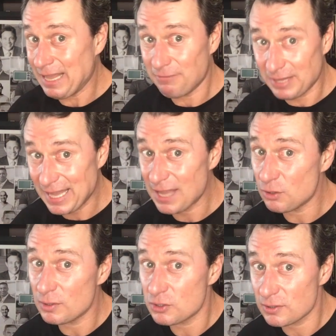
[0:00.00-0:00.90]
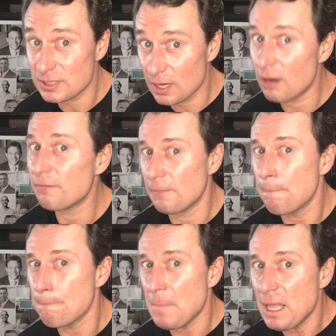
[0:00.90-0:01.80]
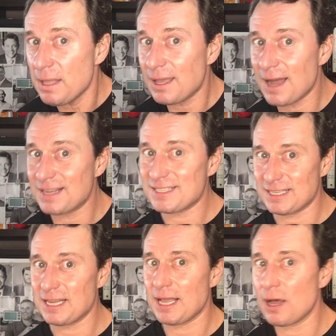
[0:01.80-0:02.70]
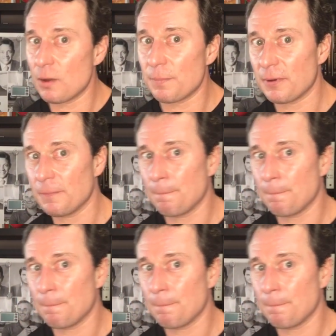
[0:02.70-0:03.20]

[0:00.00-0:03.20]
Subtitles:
If you can't do it yourself, you got to seek help.